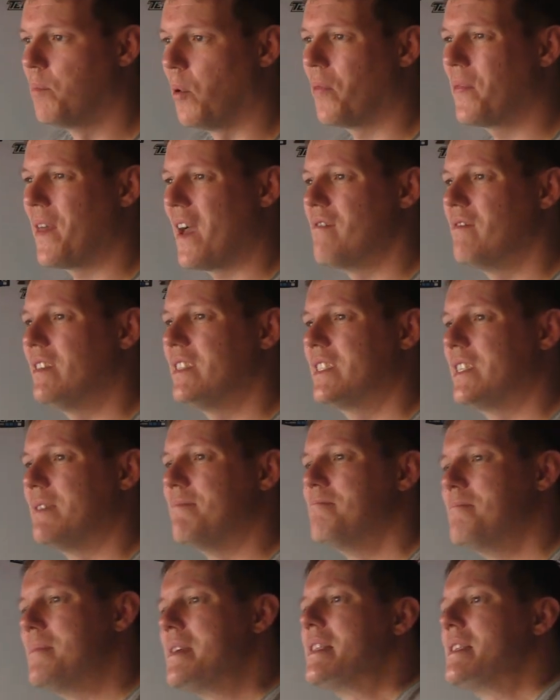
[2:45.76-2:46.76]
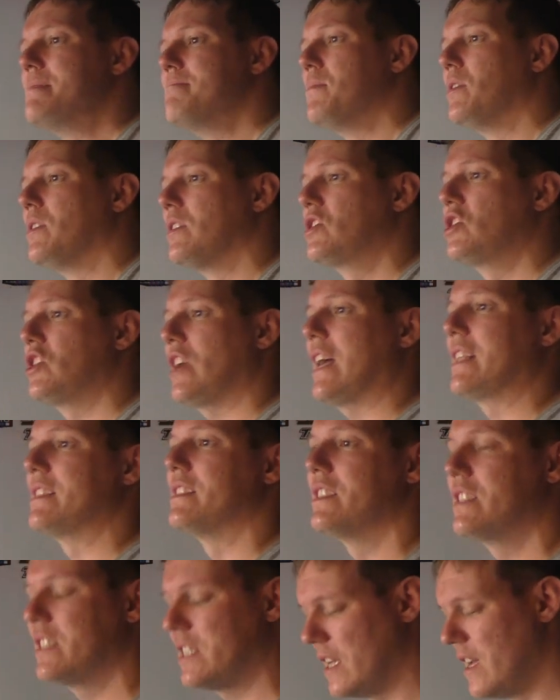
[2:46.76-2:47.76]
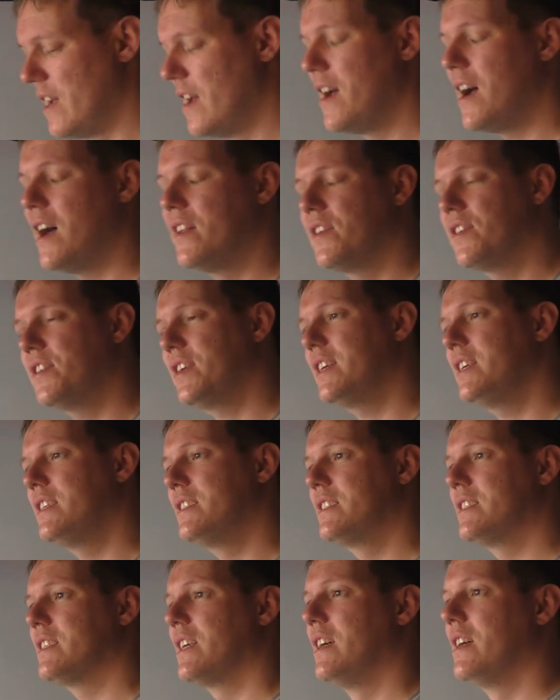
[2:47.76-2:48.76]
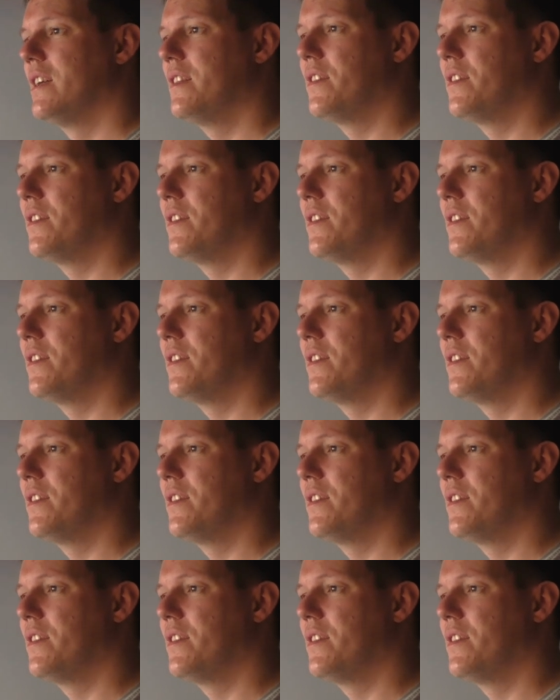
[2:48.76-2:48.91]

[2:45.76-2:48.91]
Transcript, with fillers: but there is the minimal chance, and the thing is,